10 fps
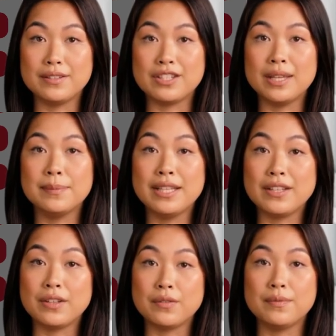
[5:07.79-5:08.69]

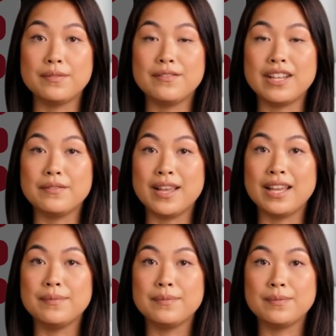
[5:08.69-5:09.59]
GPU,
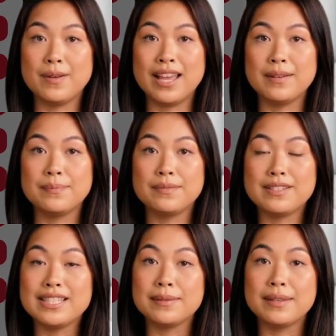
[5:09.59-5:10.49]
VRAM, RAM,
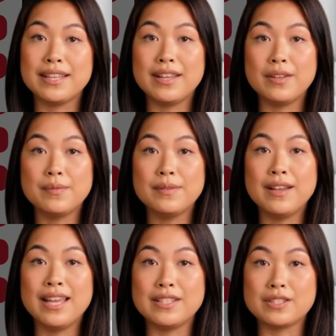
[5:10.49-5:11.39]
CPU,
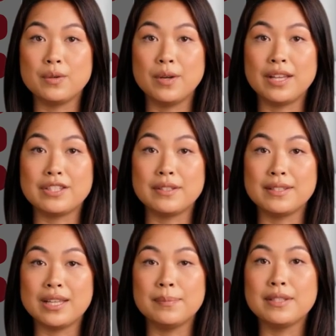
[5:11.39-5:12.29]
and storage
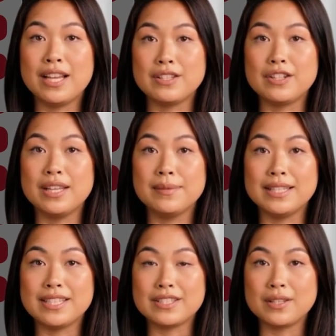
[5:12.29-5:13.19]
could potentially be
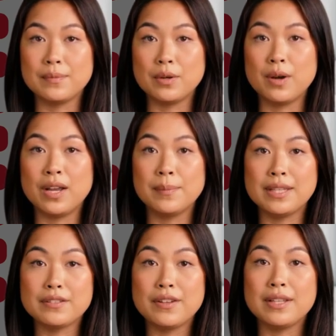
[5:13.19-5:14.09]
system
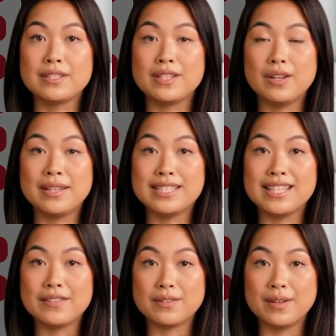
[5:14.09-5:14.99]
requirements for installing
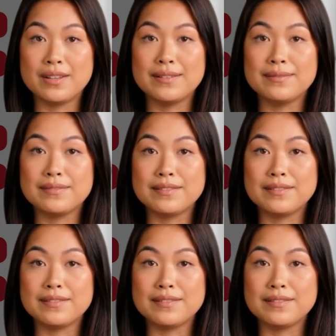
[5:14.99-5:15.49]
software.